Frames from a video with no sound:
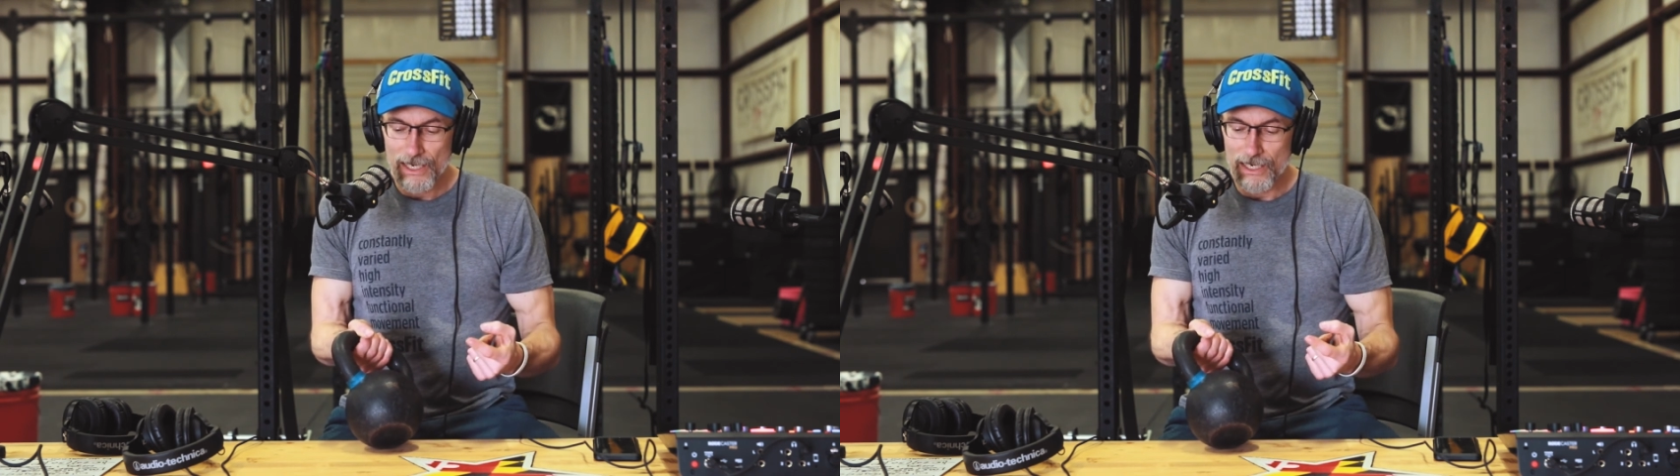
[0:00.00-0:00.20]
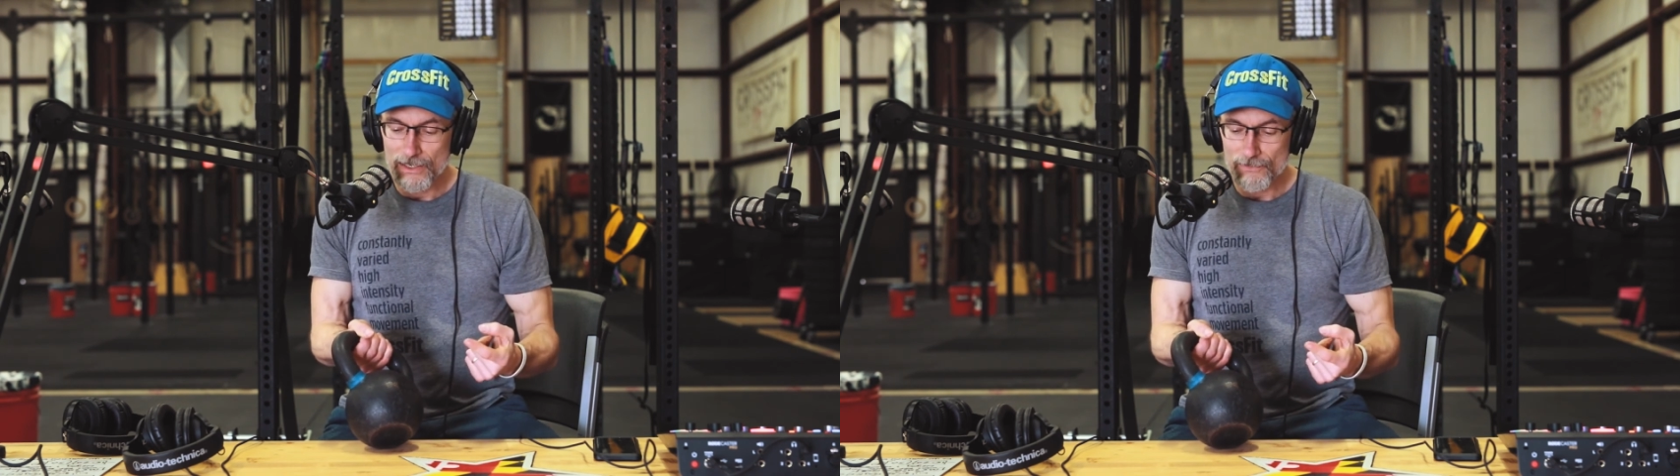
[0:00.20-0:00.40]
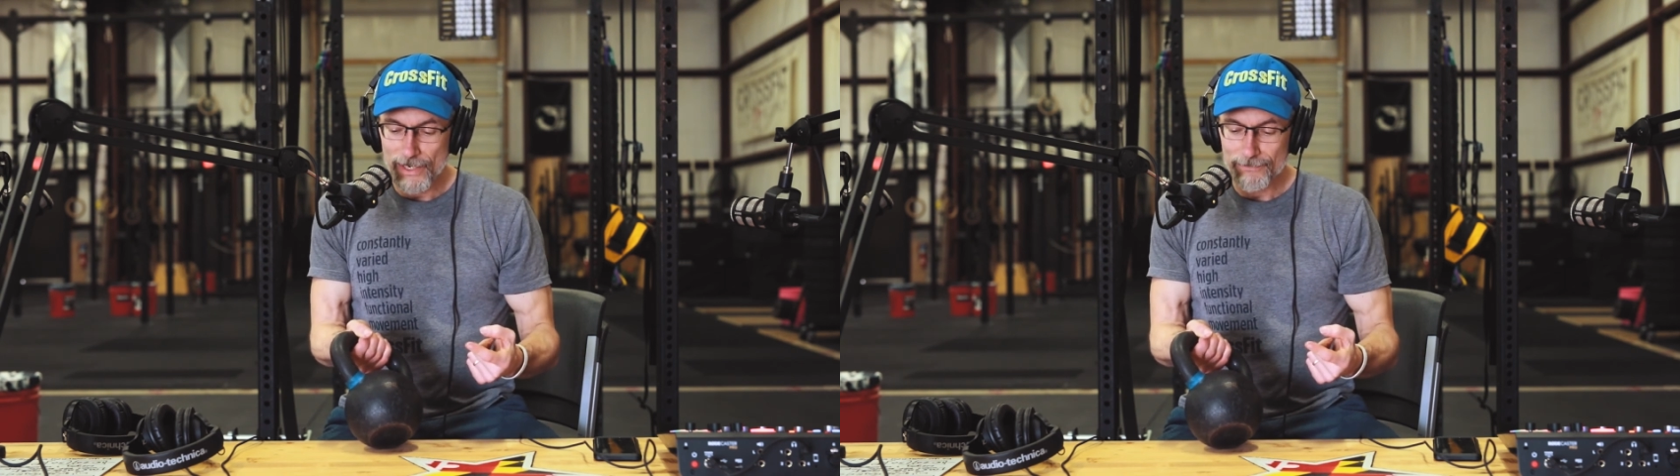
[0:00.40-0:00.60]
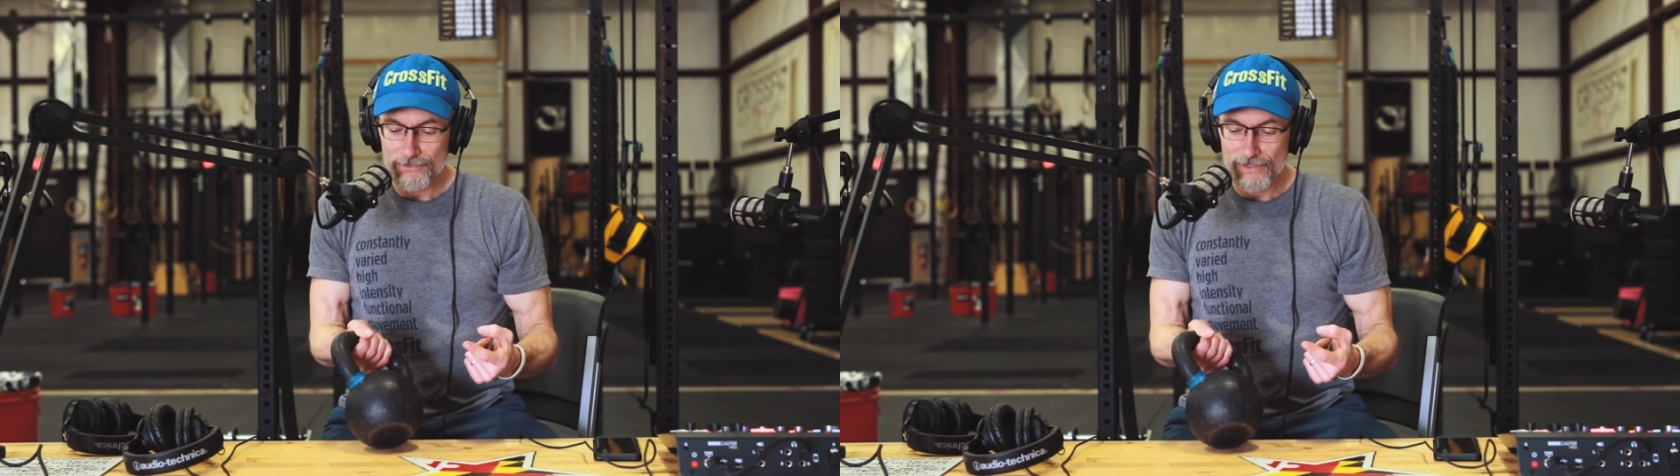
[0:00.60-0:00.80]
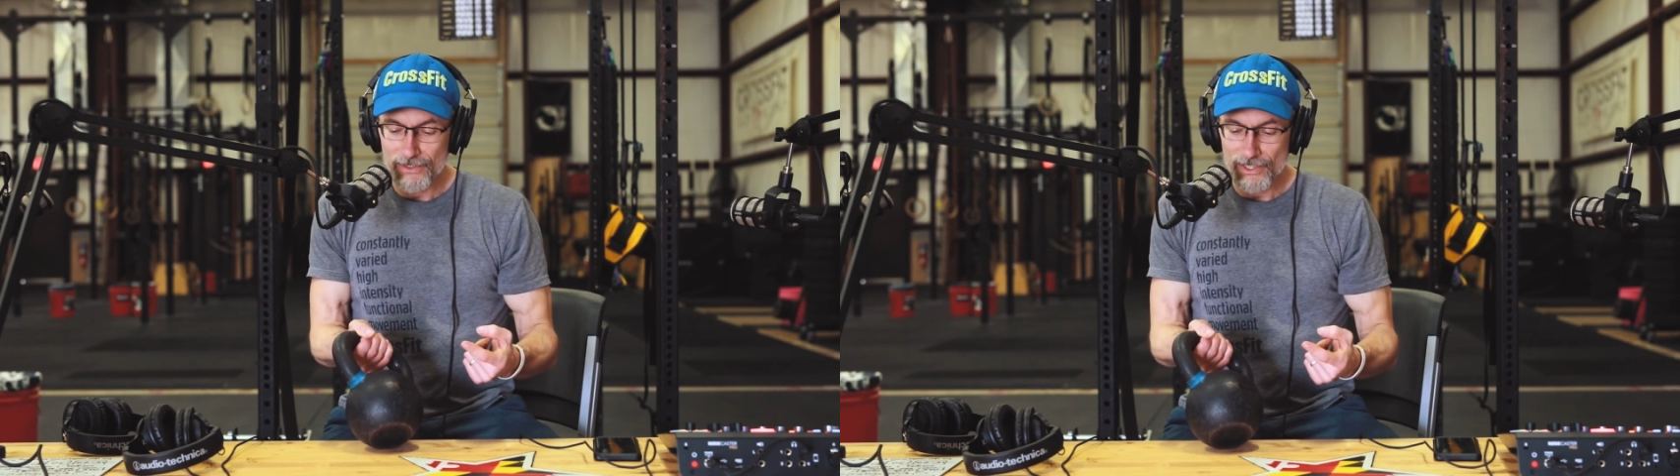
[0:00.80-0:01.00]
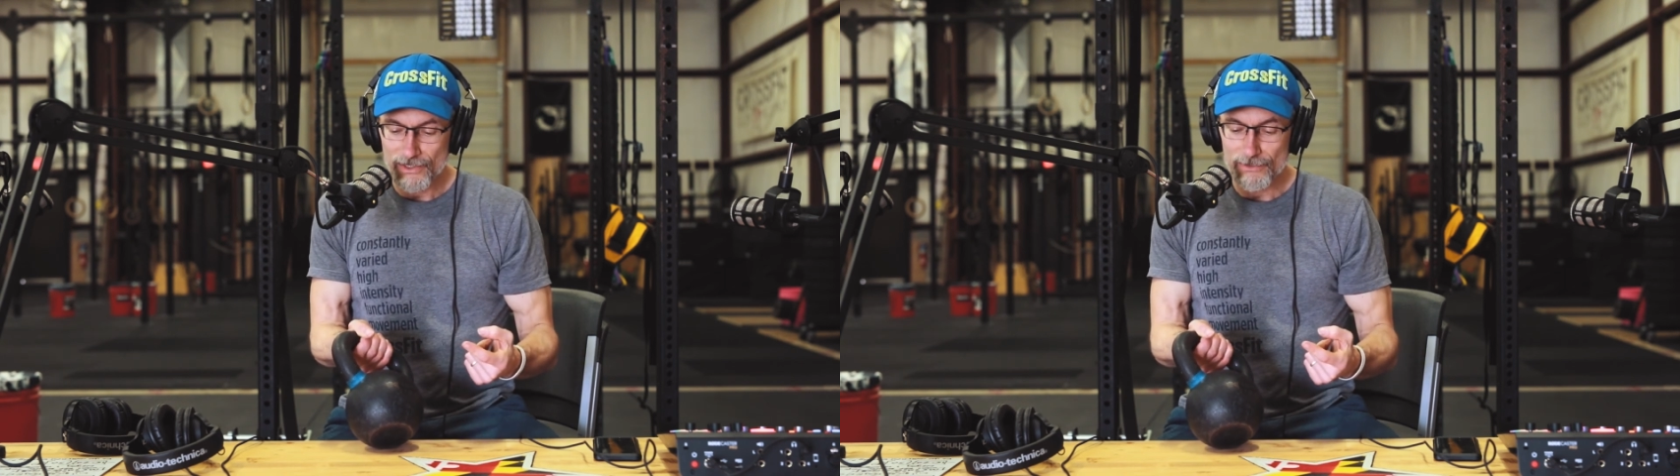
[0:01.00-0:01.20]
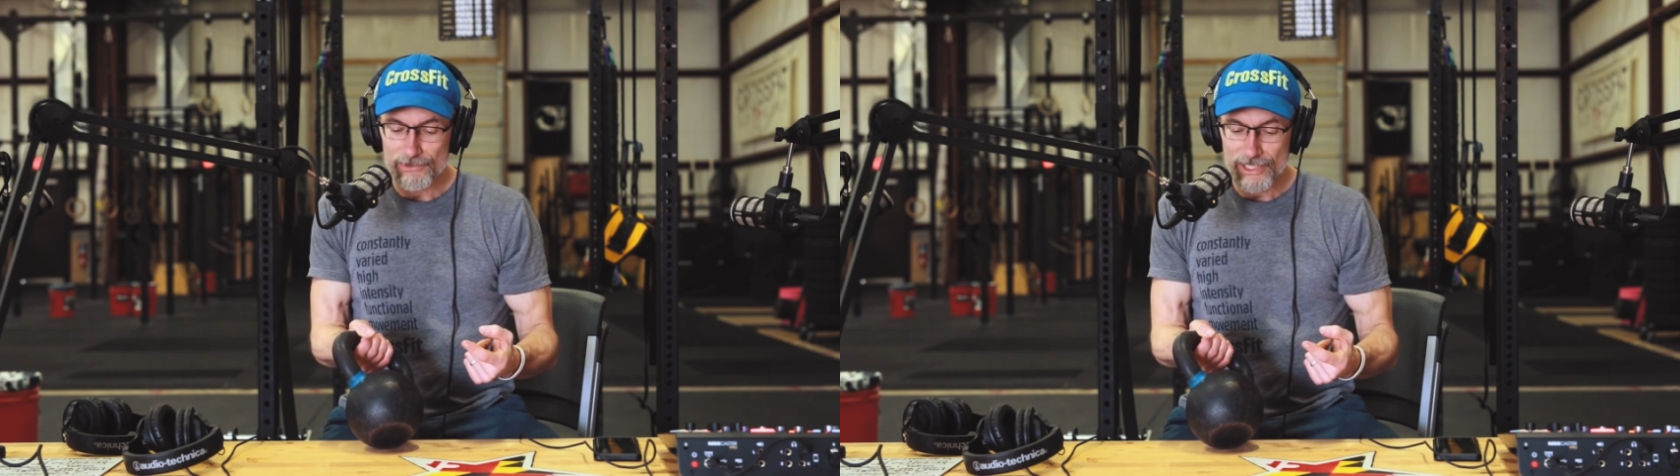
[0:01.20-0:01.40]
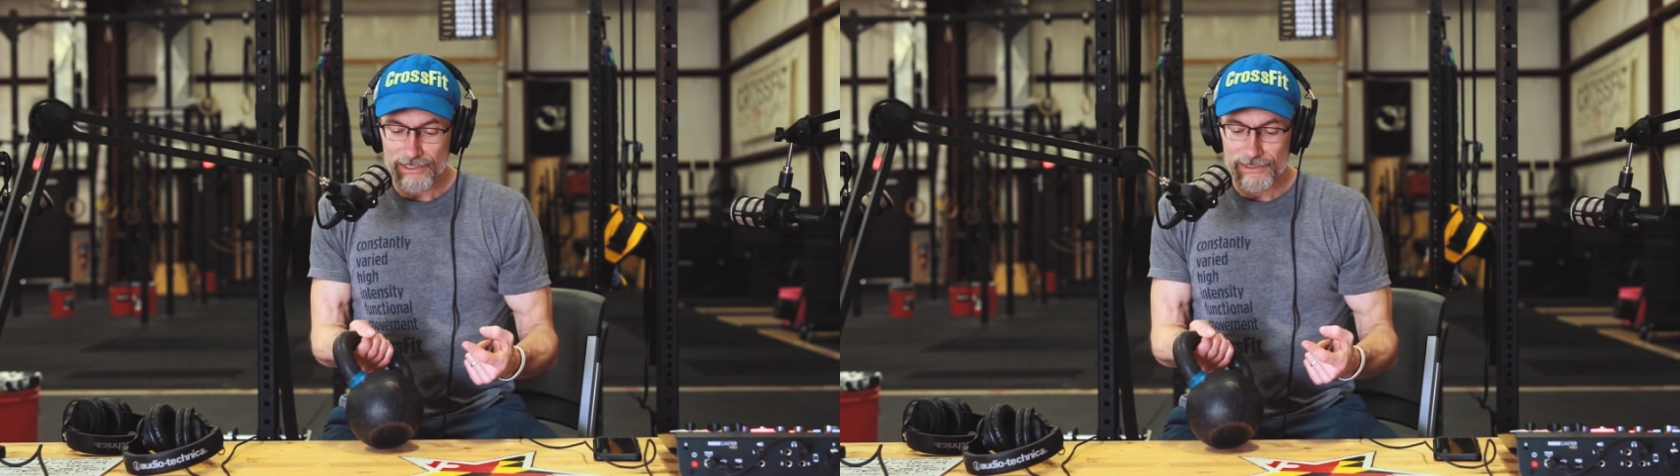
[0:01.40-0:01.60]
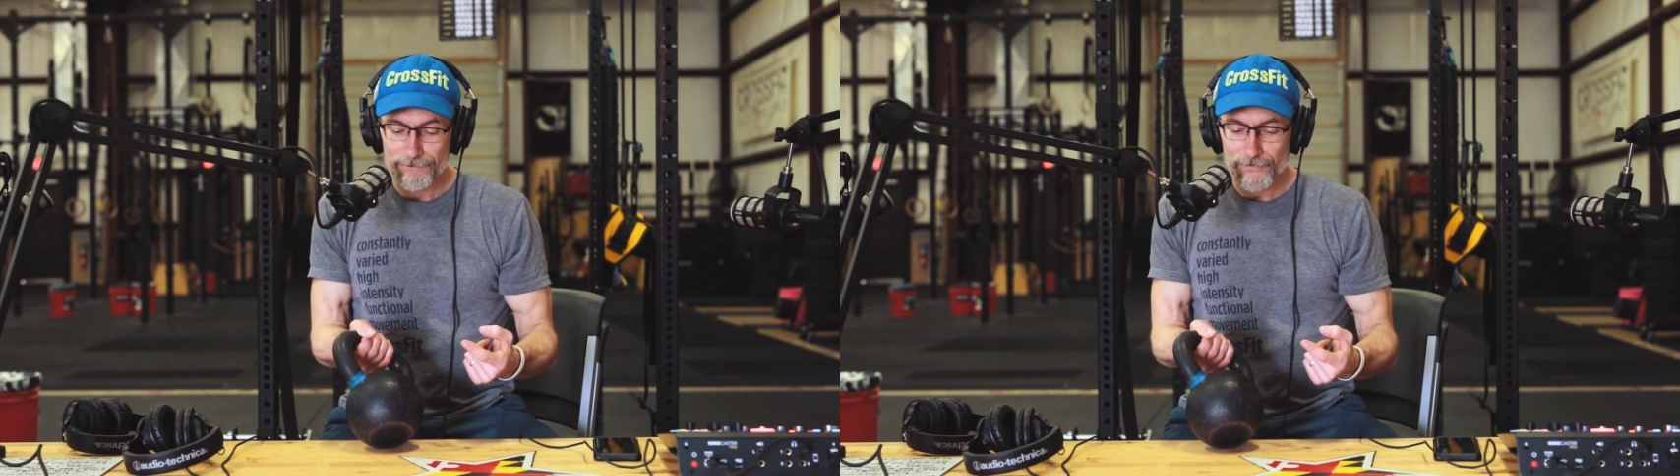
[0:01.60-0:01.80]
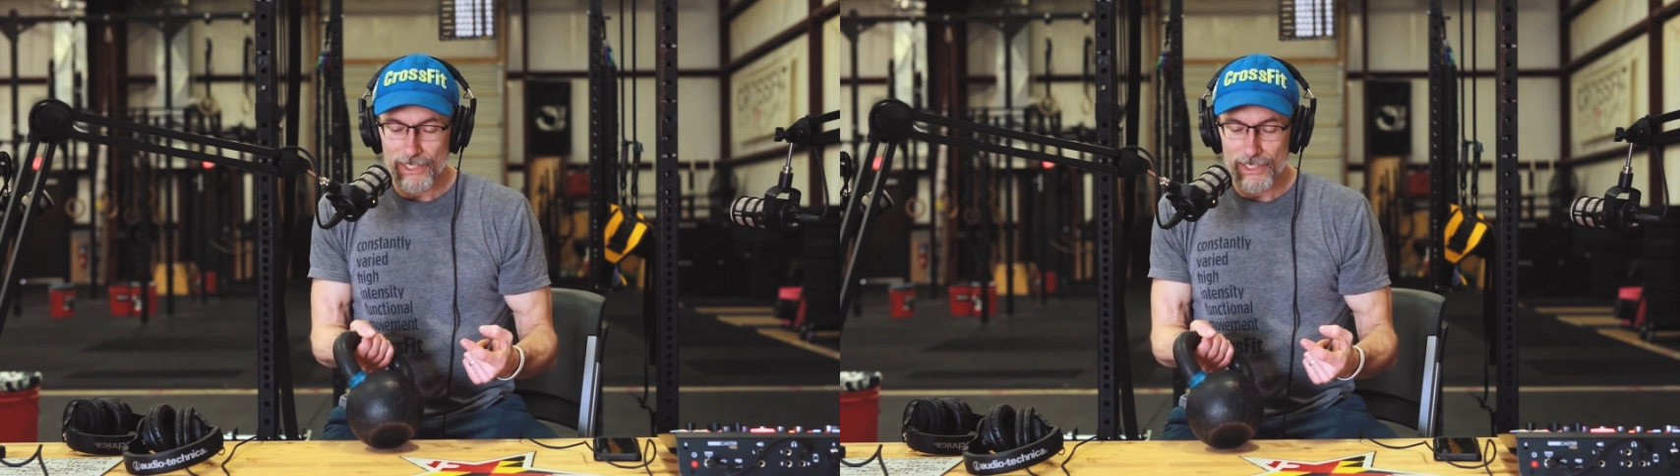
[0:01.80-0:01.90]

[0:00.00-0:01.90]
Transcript: uh, wrapped around that object.